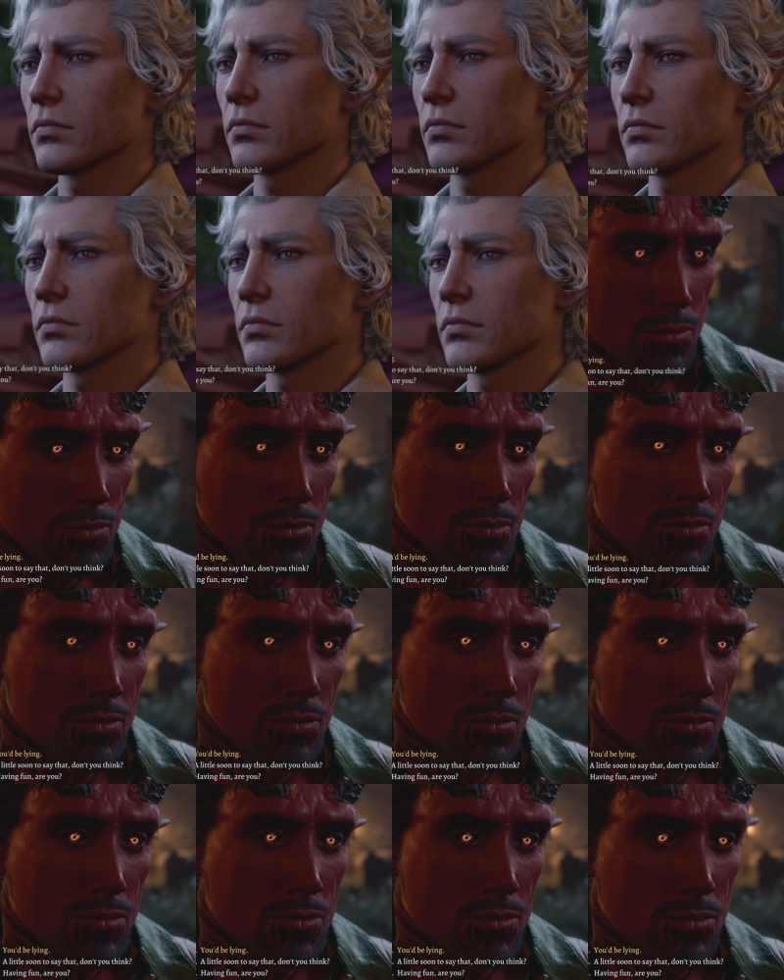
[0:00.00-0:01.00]

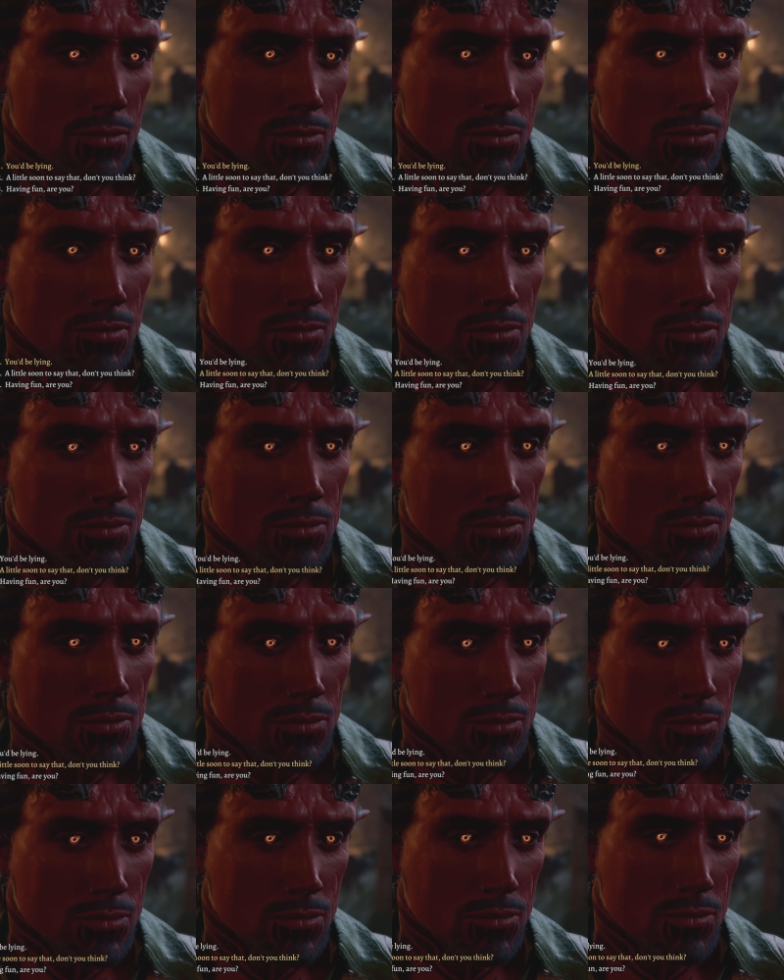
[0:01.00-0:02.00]

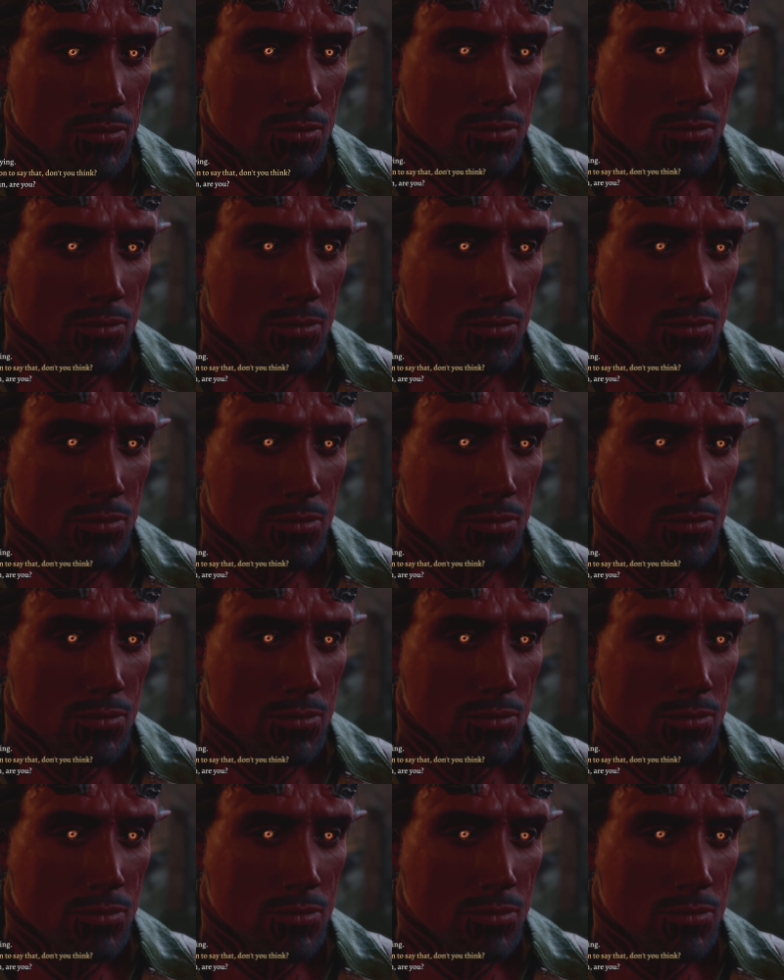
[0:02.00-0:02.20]
Nothing is said.